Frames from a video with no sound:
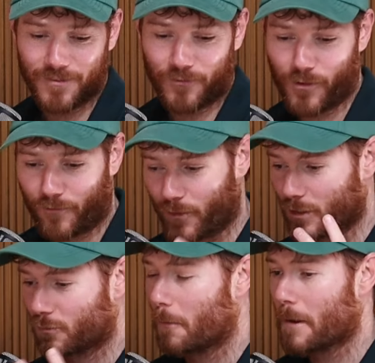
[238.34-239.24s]
for
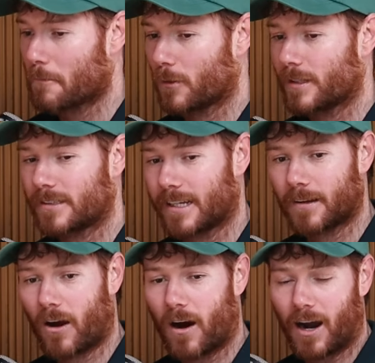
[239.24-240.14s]
as well, people
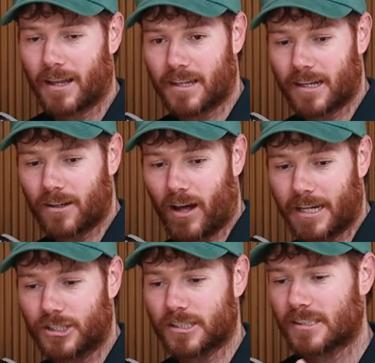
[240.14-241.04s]
listening, I think like
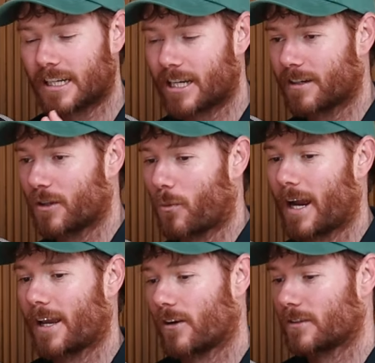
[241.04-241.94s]
just in hearing the way
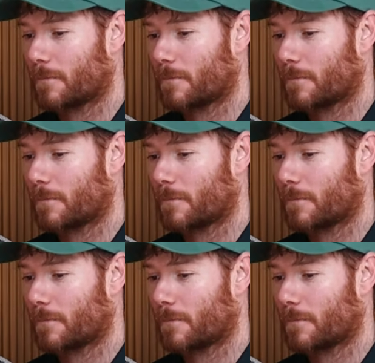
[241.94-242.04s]
he goes